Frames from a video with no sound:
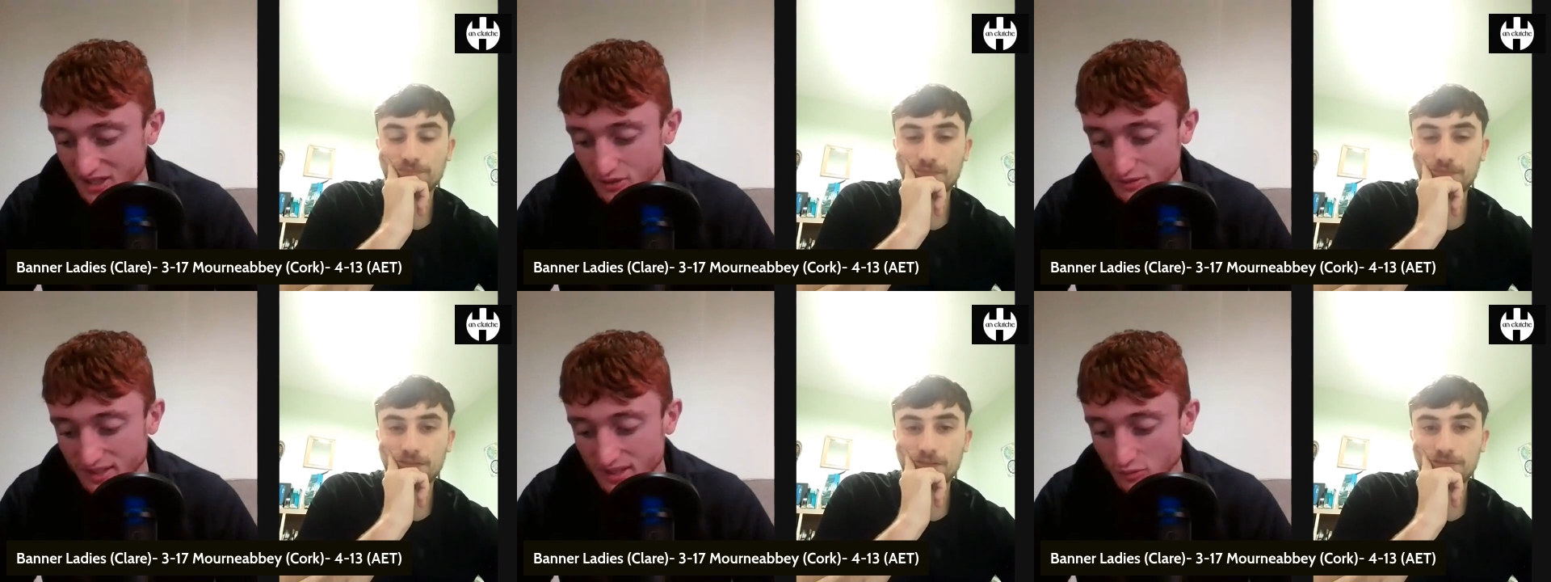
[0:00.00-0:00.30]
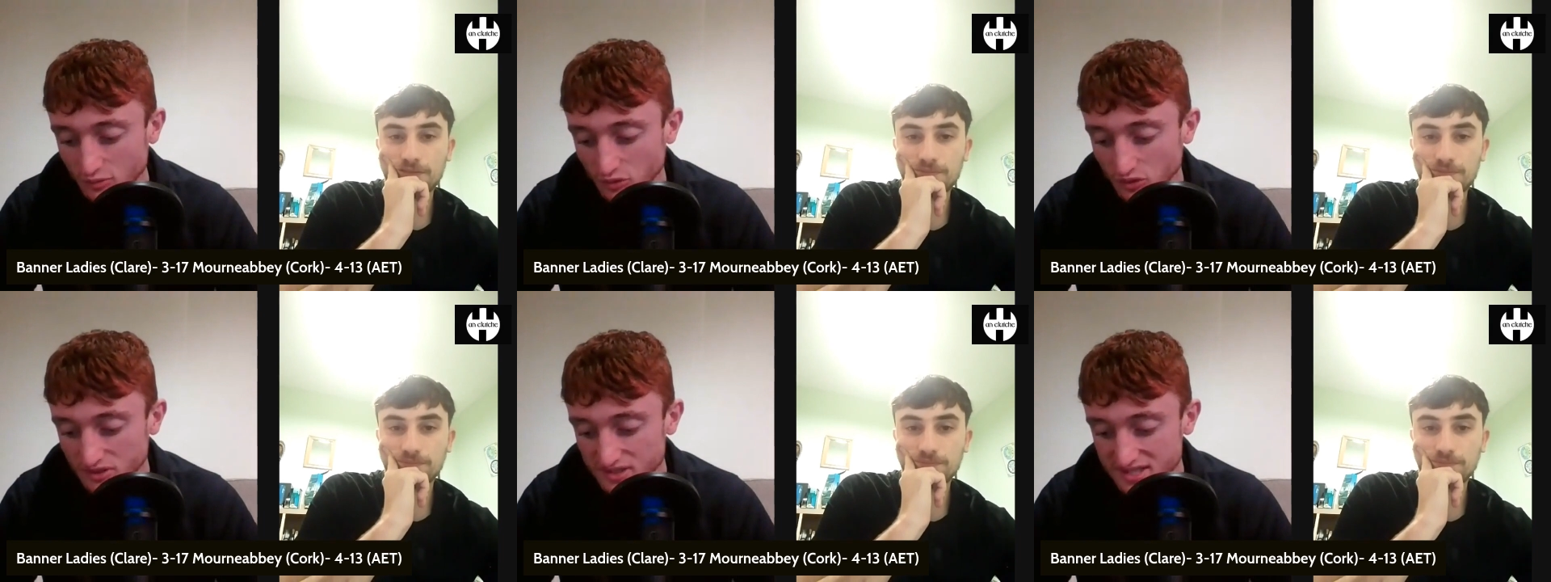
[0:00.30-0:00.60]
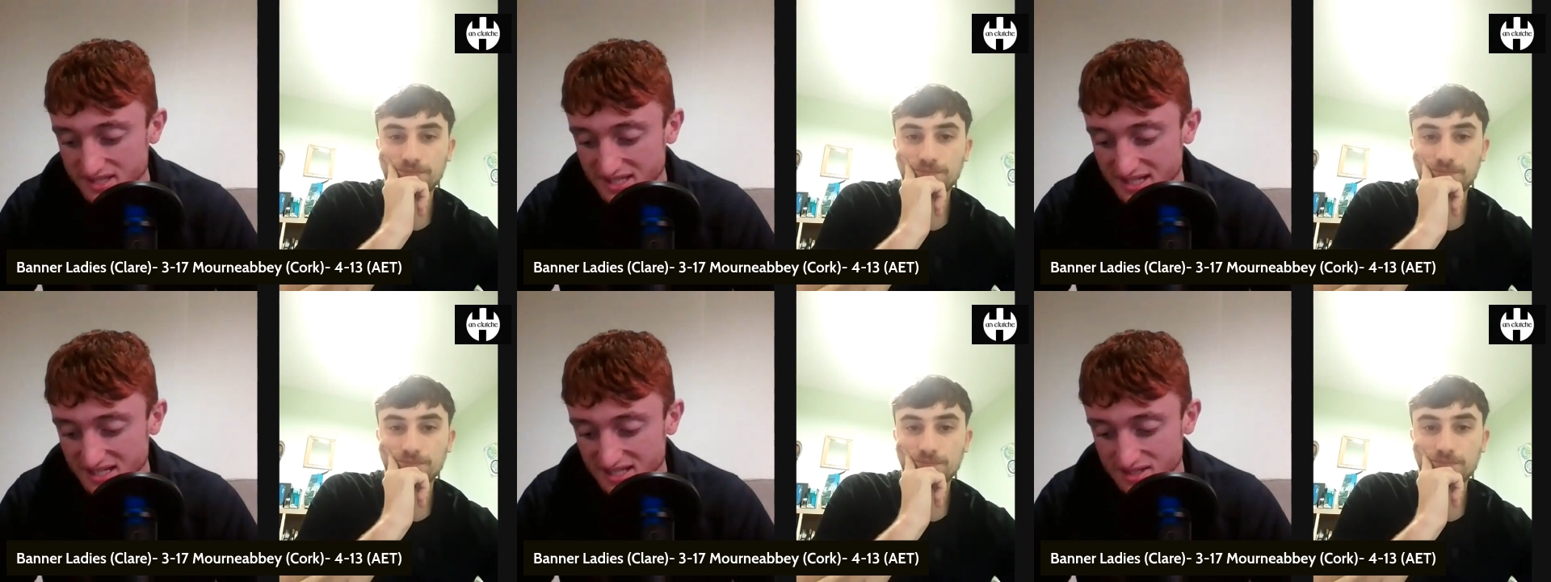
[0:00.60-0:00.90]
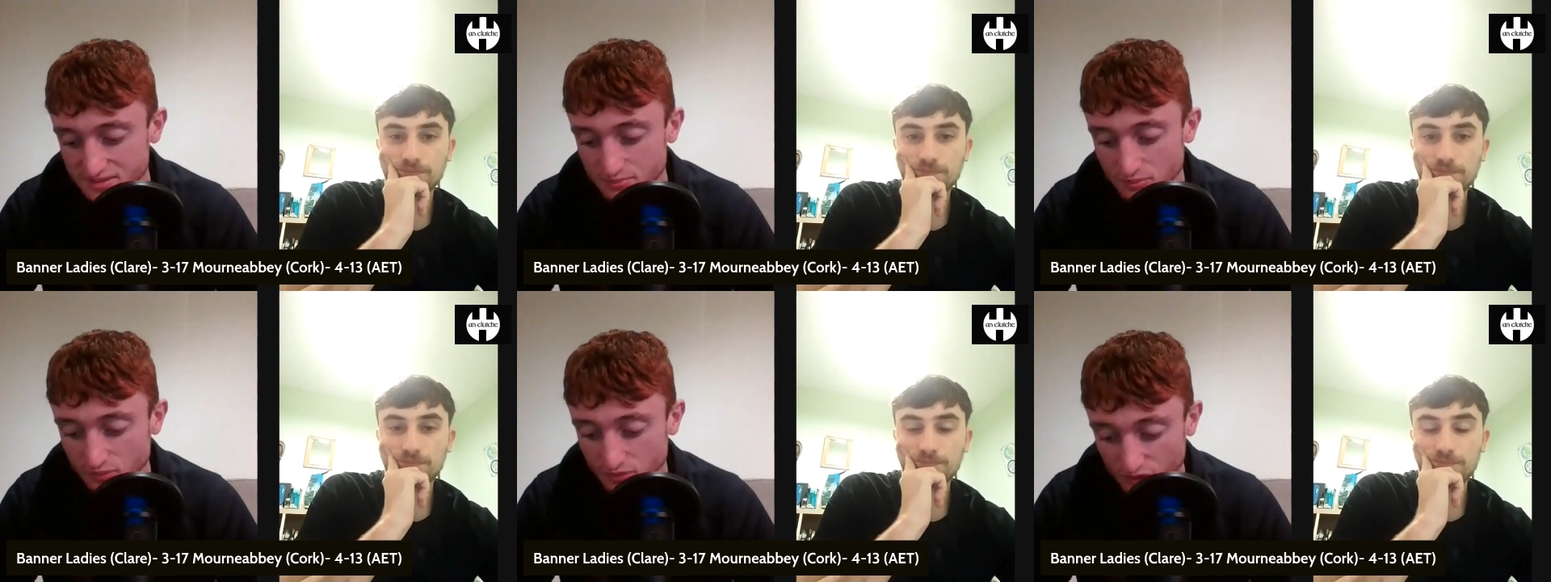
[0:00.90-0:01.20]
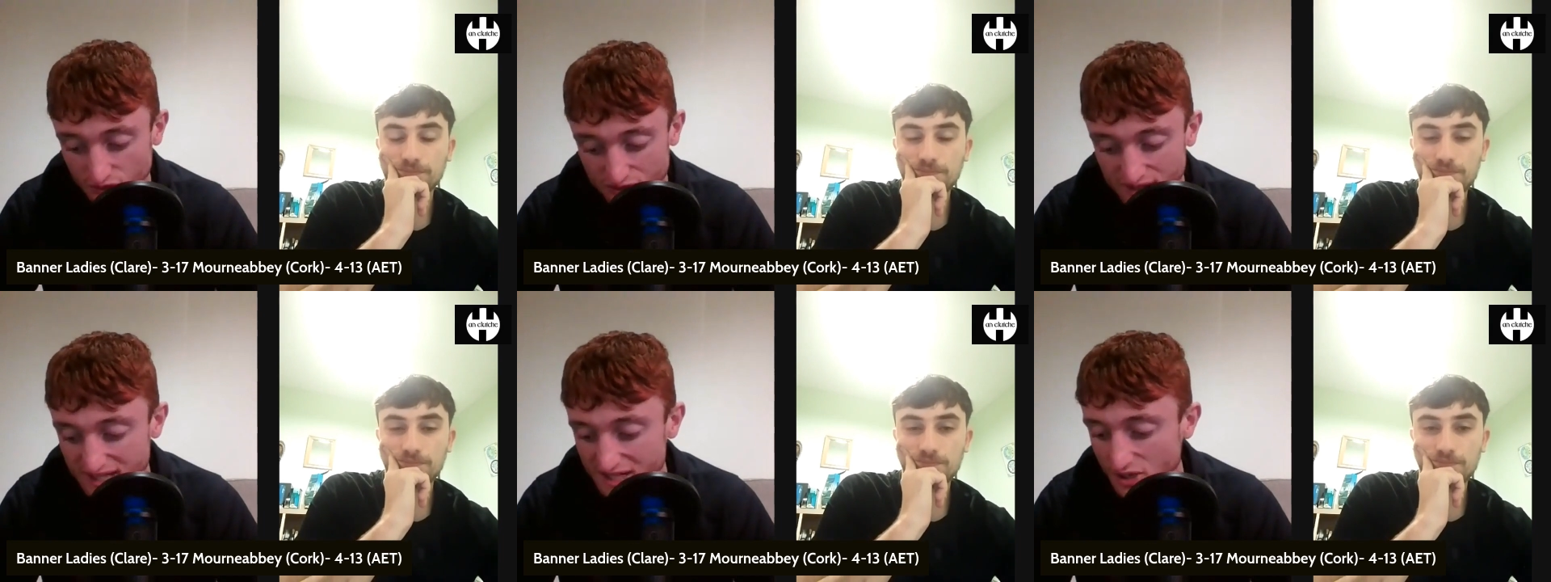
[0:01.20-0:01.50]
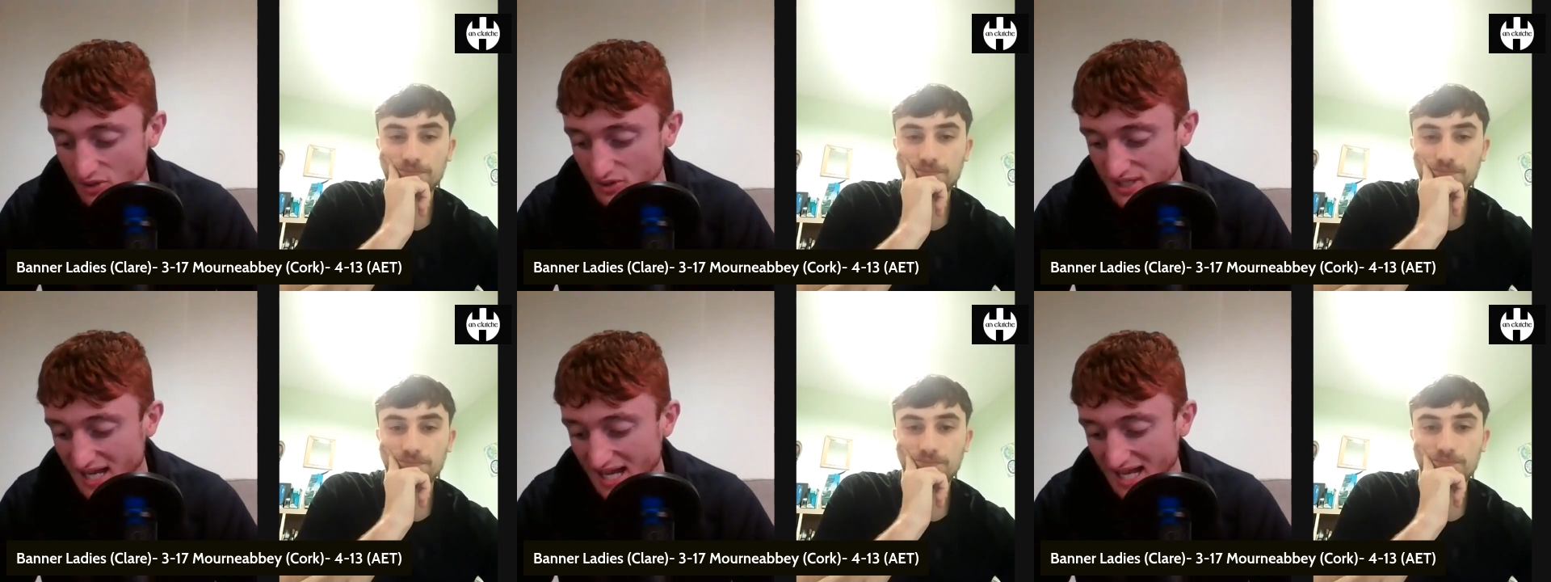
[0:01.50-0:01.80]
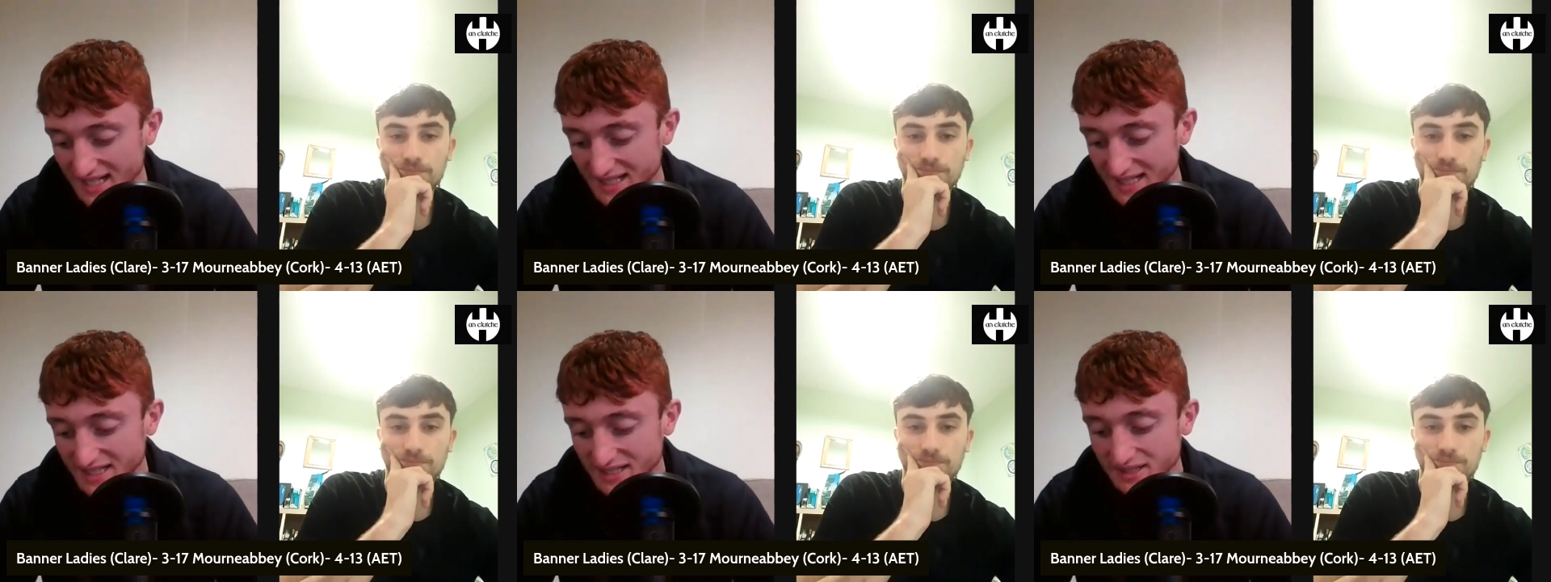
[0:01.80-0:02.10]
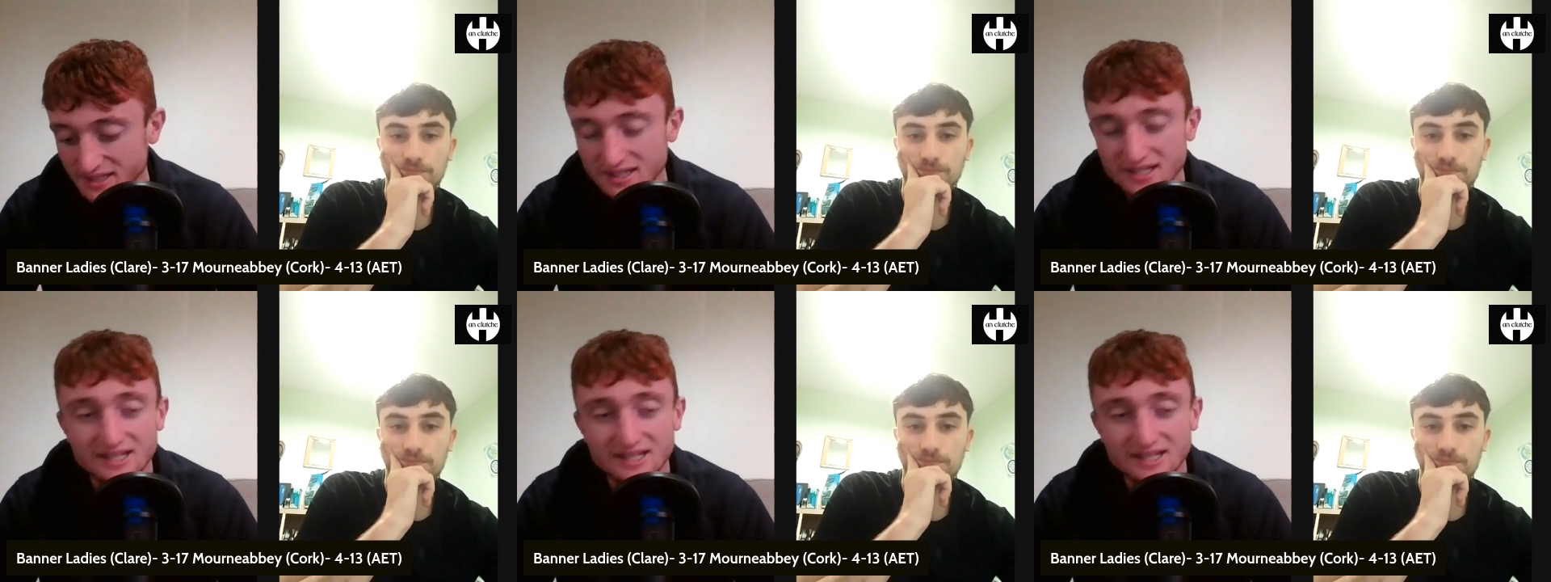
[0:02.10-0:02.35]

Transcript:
Speaker 1: who hit 1 6, Marie O'Callaghan.